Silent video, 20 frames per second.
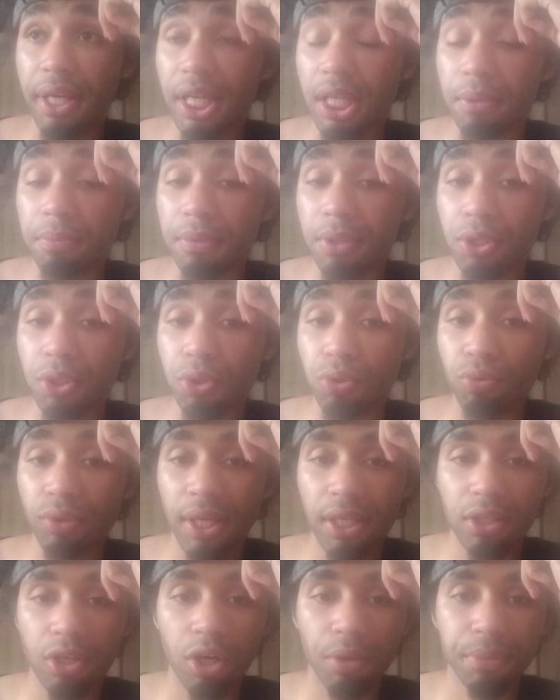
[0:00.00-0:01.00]
hate me, do
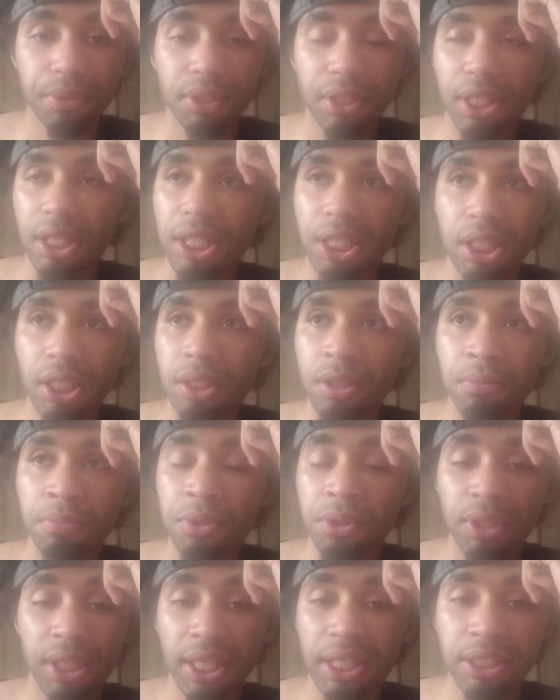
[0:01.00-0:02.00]
not call me
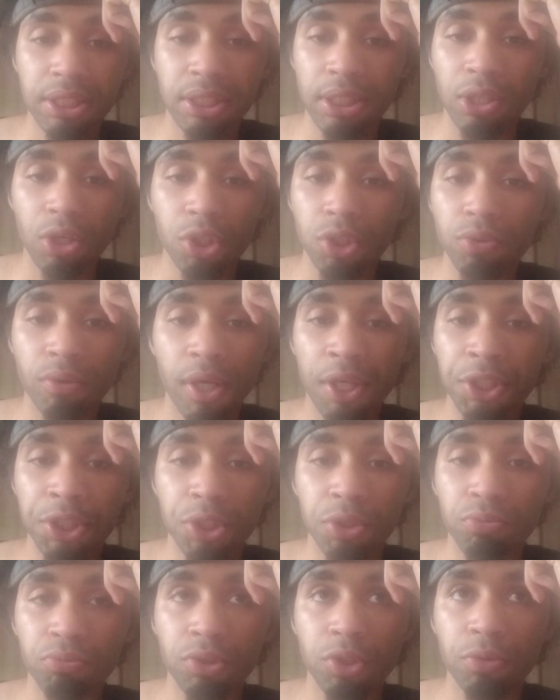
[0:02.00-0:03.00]
names. Like I said,
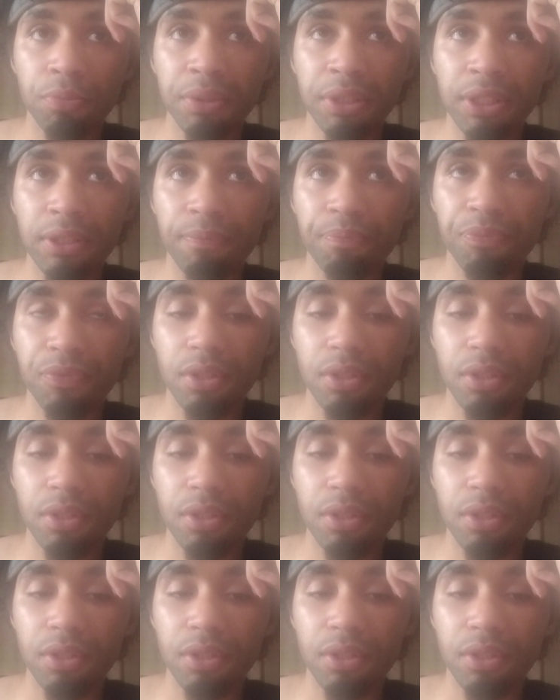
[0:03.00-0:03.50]
otherwise you will be